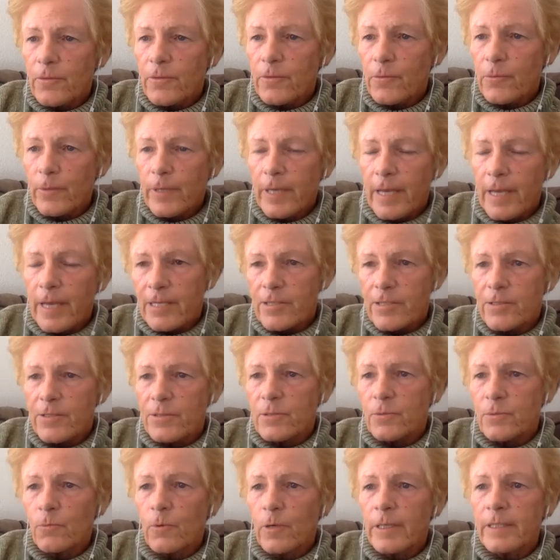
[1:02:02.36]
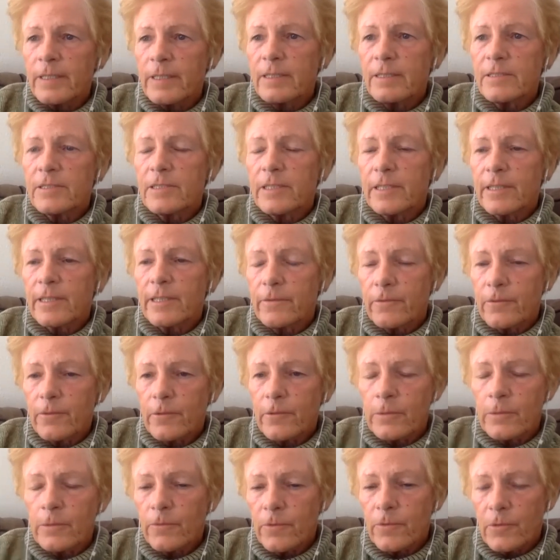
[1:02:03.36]
of three actions. One is to
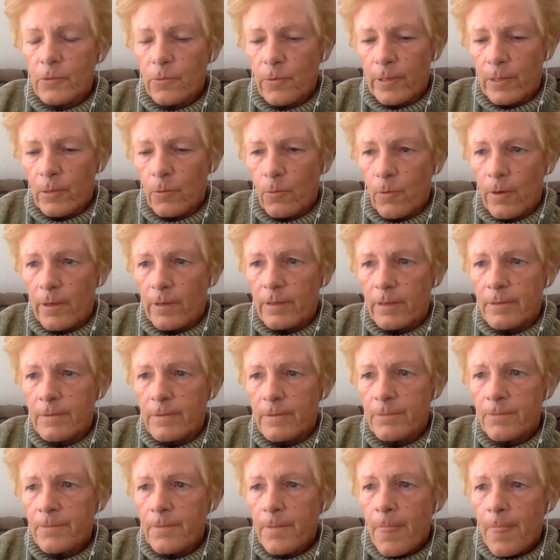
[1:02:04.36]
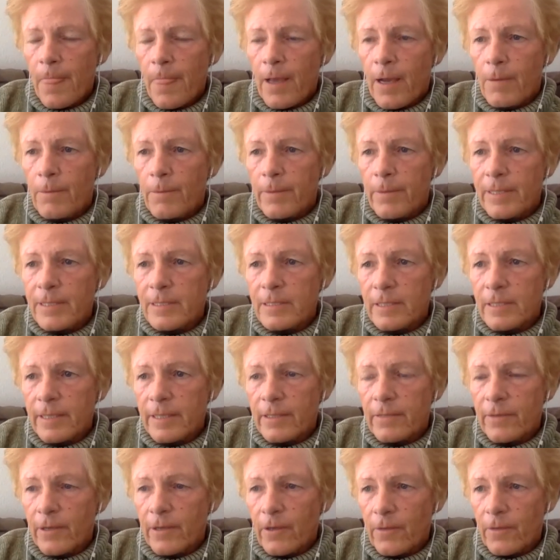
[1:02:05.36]
confirm for 21 a
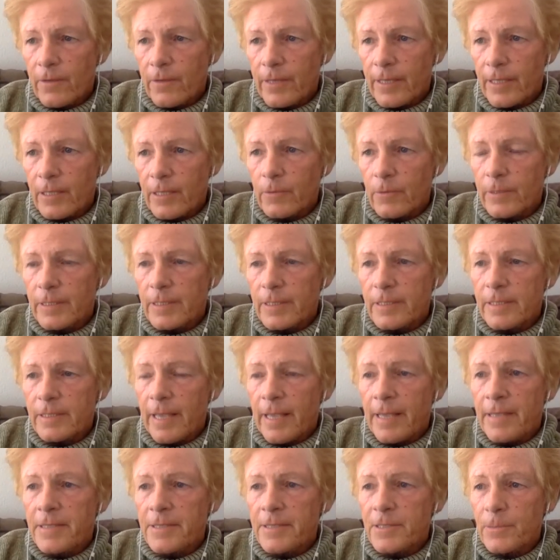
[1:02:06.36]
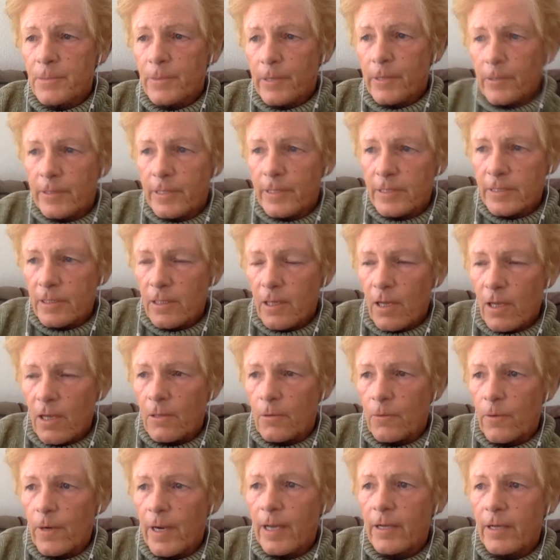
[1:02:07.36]
baseline of health inequities and disparities in
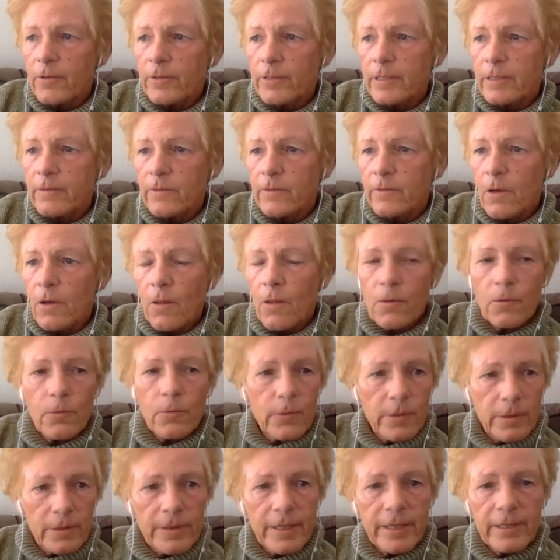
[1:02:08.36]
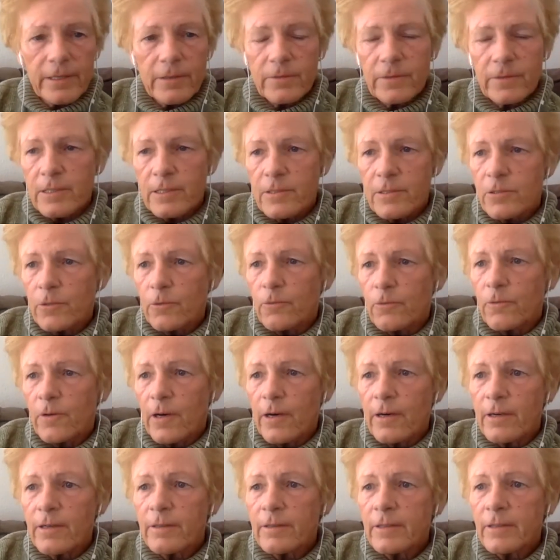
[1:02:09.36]
Colorado, given all the work that you've done so
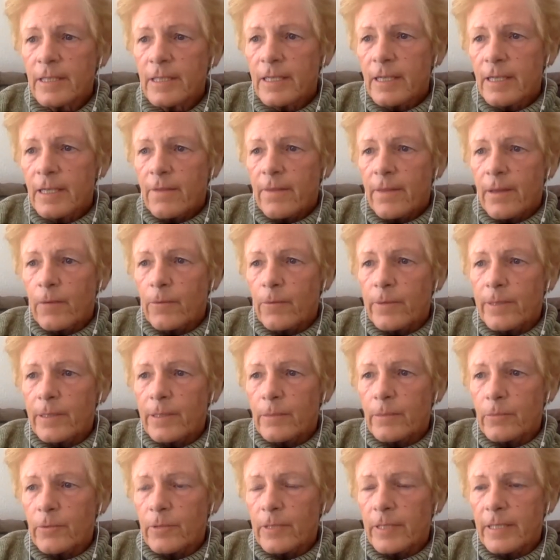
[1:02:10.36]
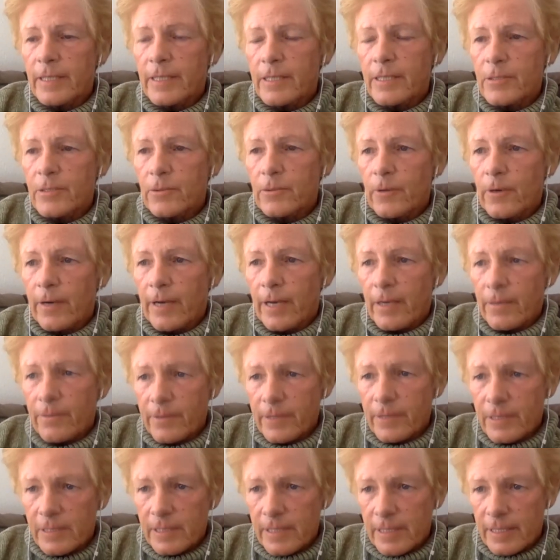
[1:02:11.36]
far, that we can bring into our
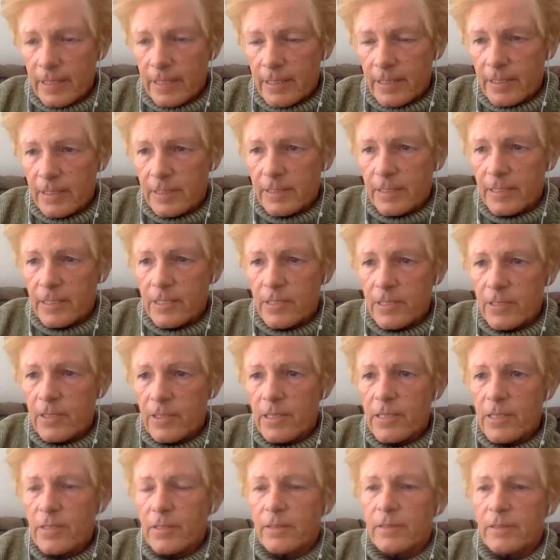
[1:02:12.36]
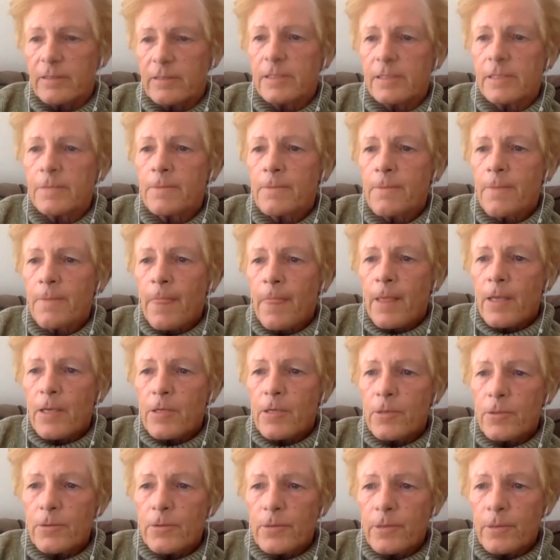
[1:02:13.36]
advocacy discussions.
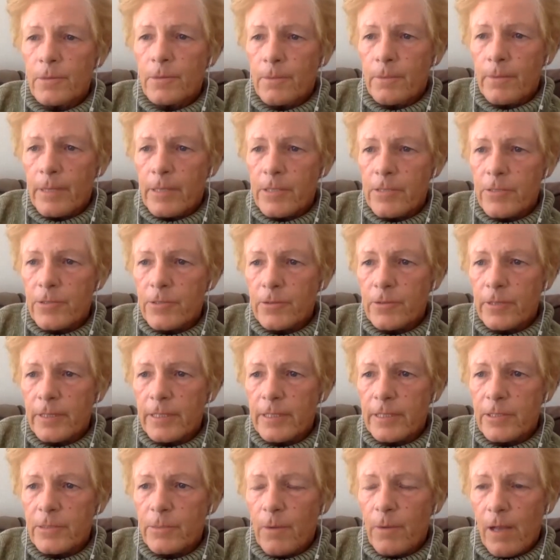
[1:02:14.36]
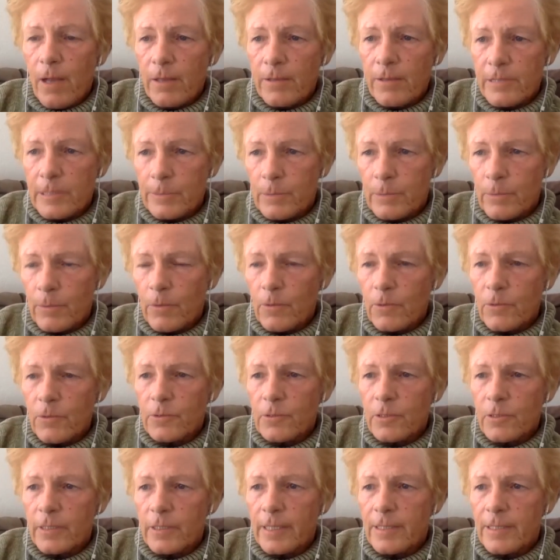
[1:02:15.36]
Two, to measure each policy
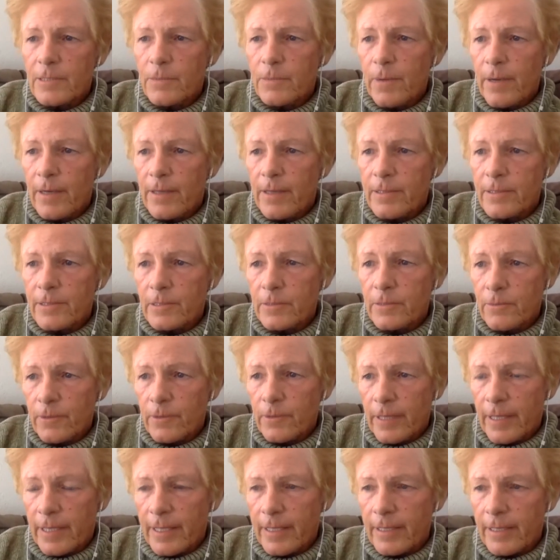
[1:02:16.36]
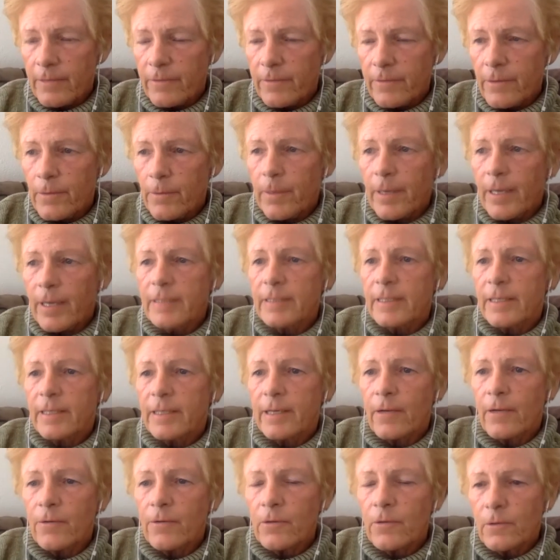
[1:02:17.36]
proposal against positive or negative impact on
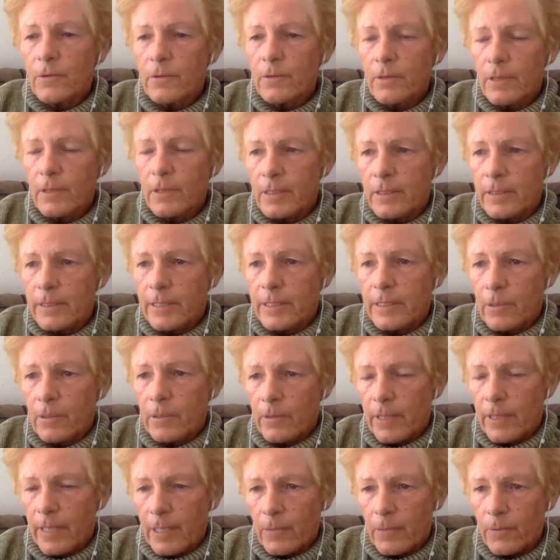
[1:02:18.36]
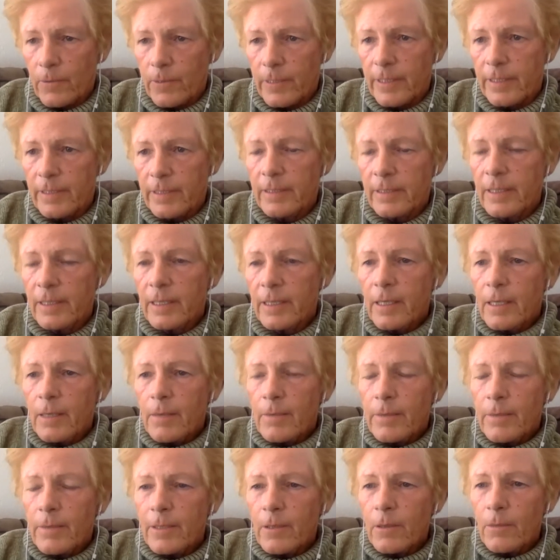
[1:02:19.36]
health equity.
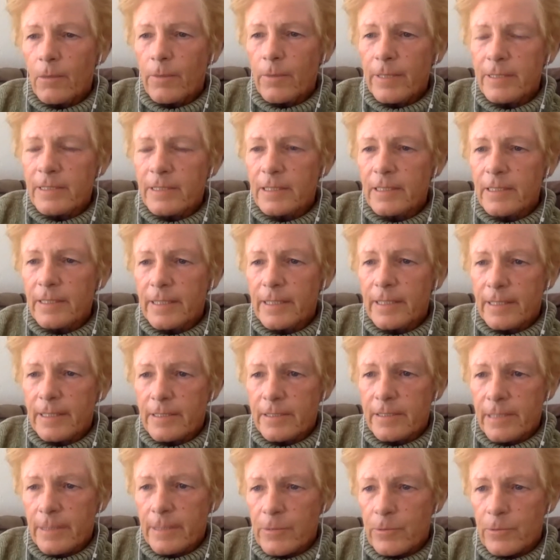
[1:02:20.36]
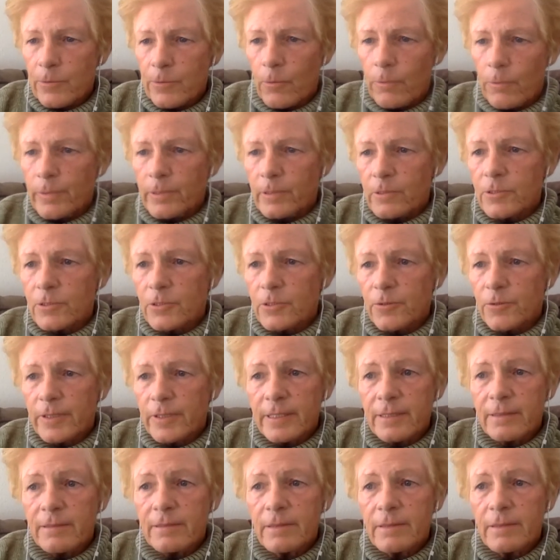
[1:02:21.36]
You know, basically a conceptual bill
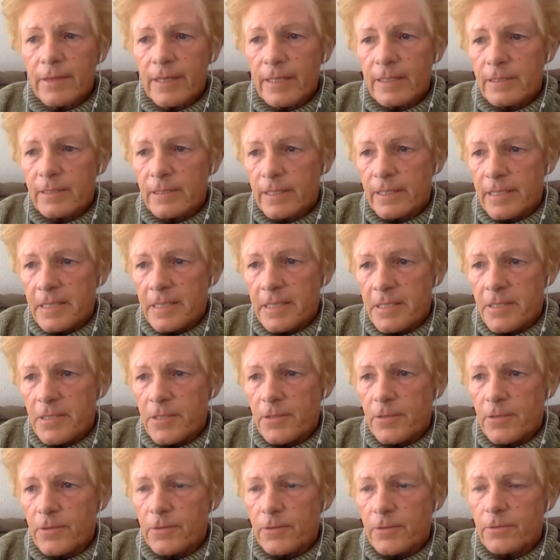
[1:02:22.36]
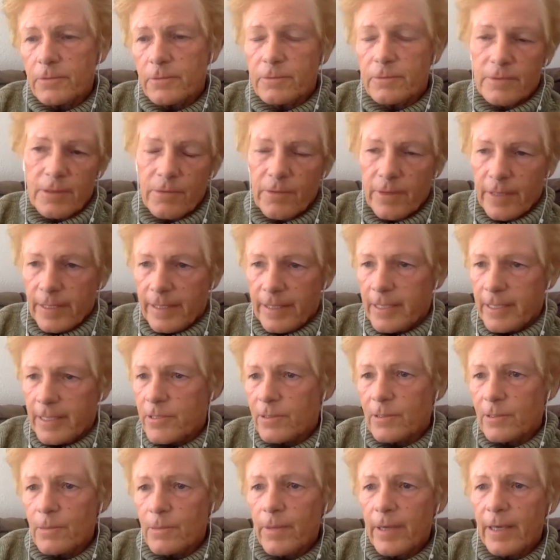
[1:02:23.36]
screen that's akin to
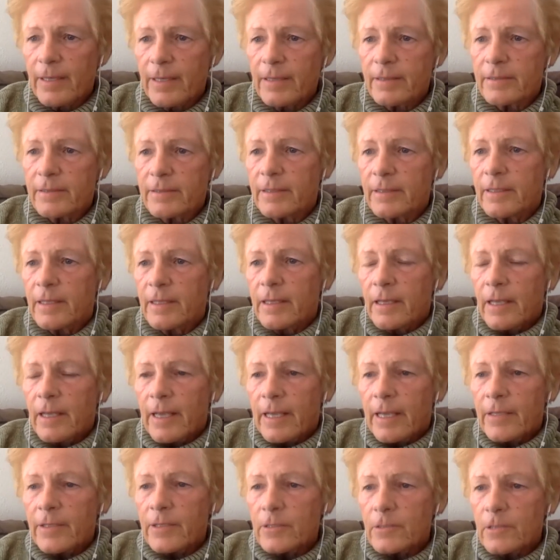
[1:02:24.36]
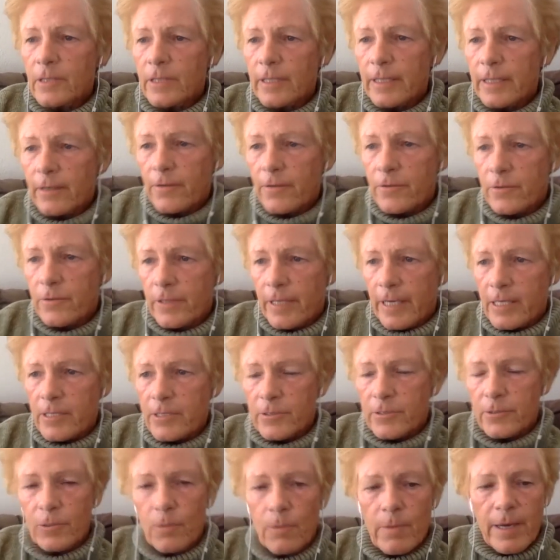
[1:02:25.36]
financial impact. And to look at other
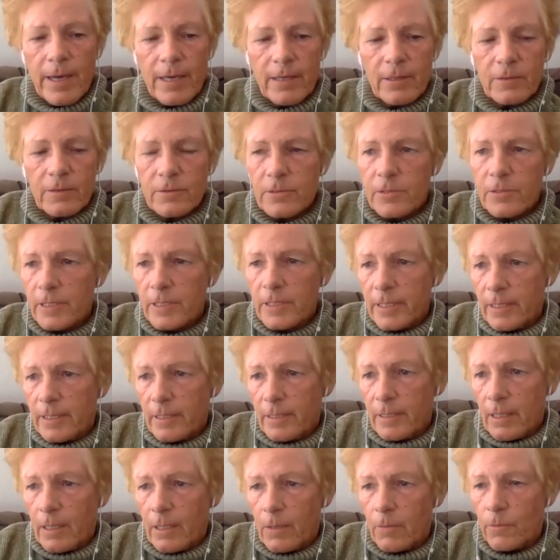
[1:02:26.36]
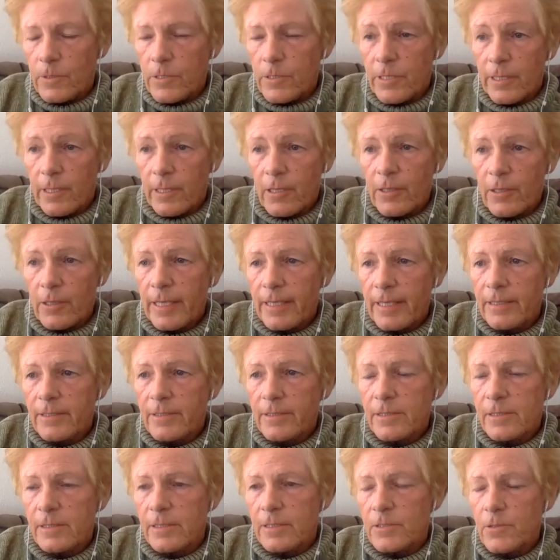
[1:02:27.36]
national models, which in our
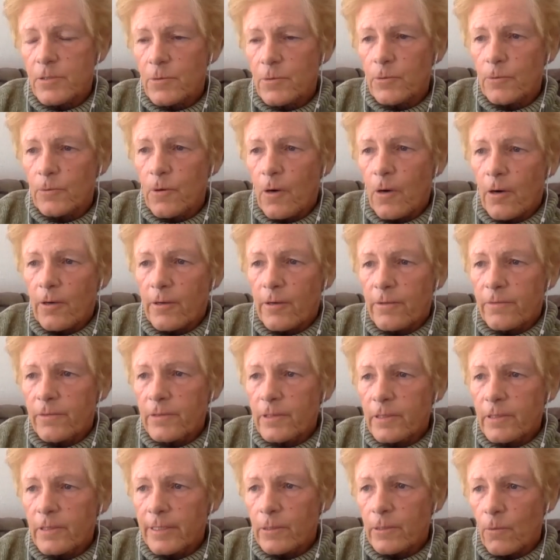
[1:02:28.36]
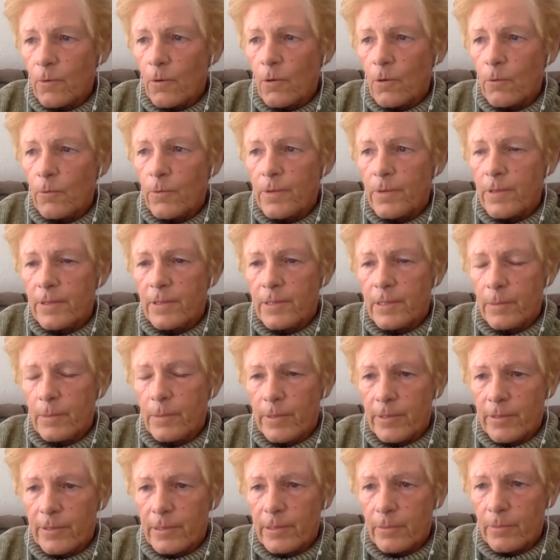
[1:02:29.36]
case is through our affiliate role within the
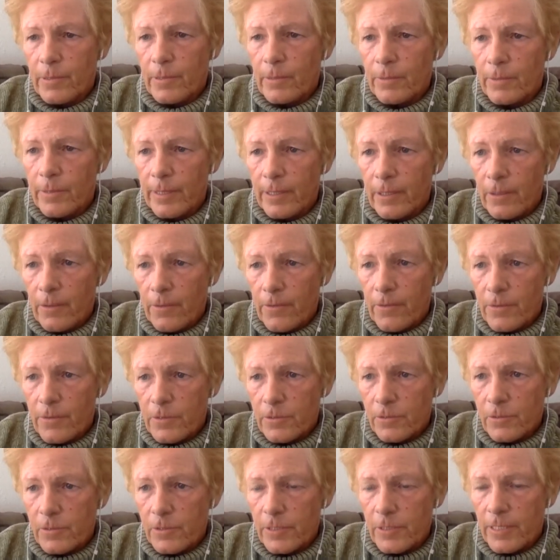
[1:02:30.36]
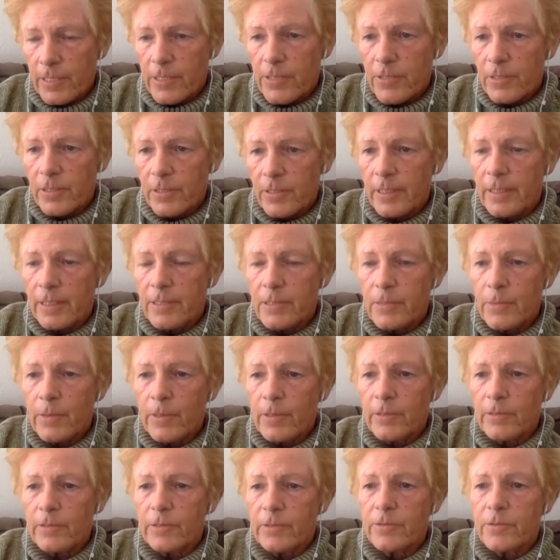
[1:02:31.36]
American Public Health Association and its
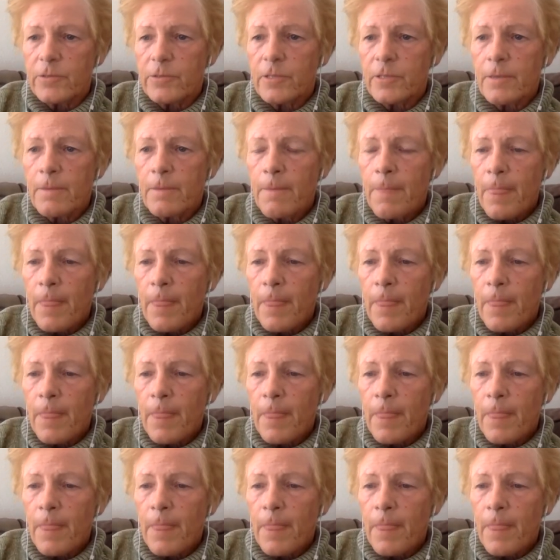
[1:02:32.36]
partners.